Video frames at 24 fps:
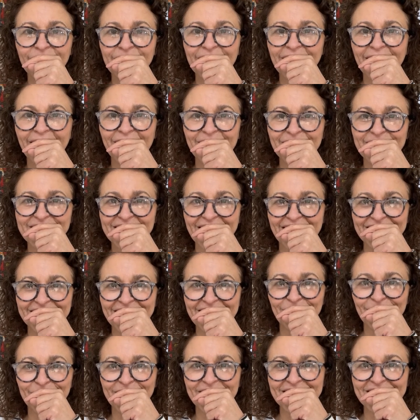no,
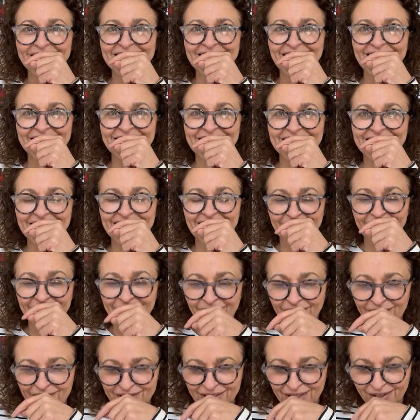Danielle needs that today. Her
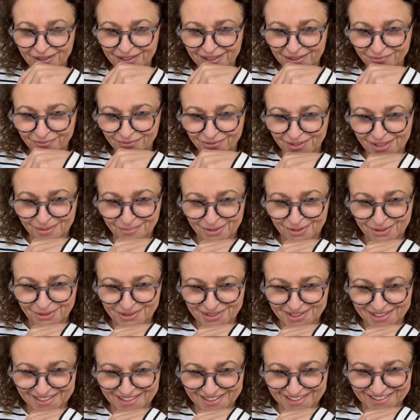car's going in for an
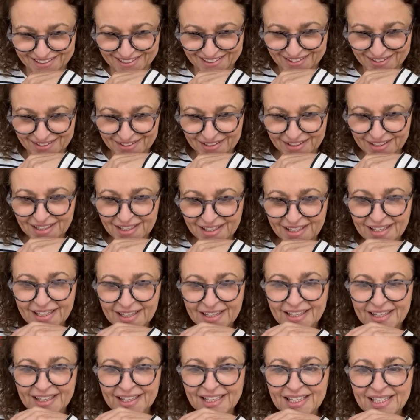emergency.
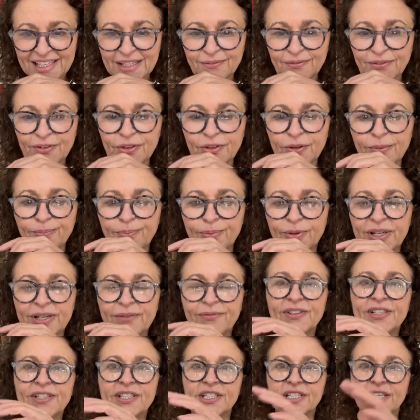Even the
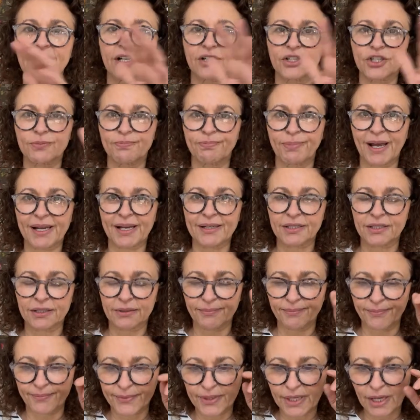briefest touch, back
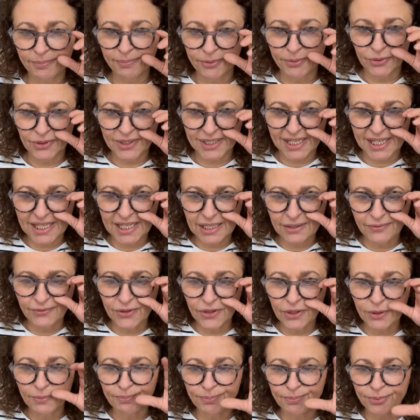to couples,
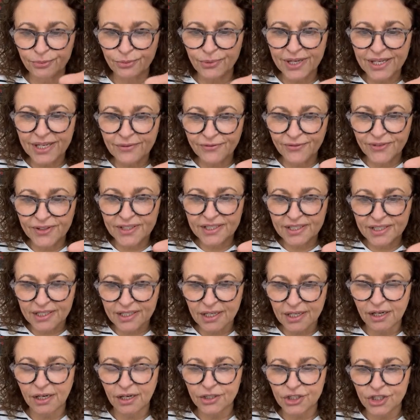even the briefest
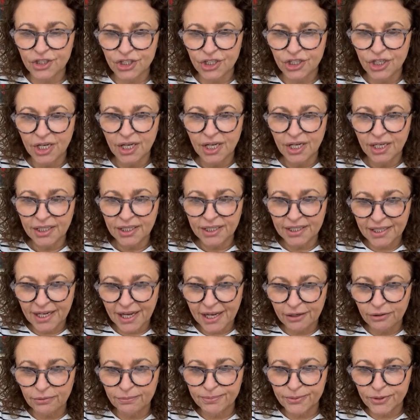touch can
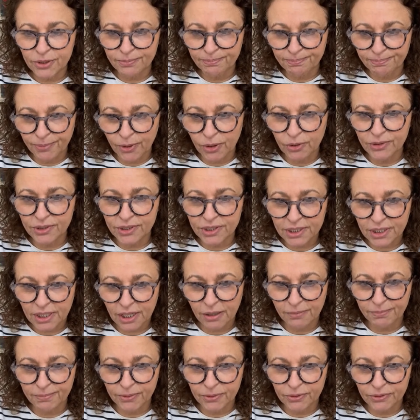help to bond
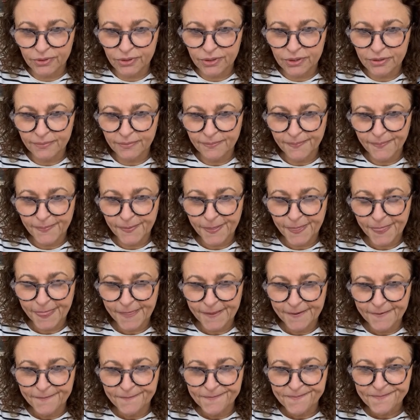couples.
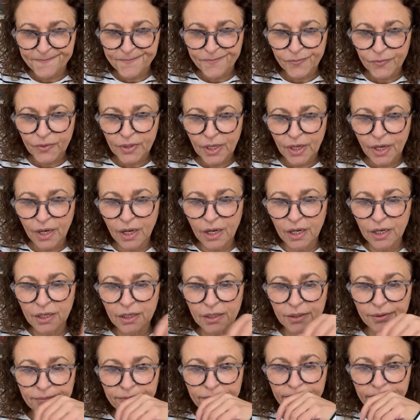
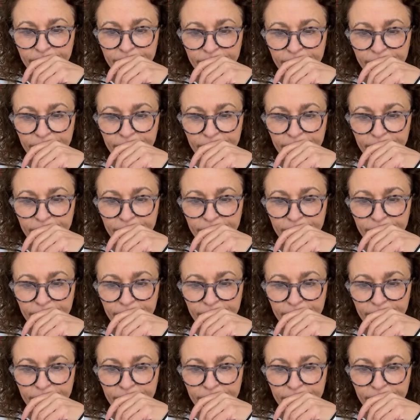Um,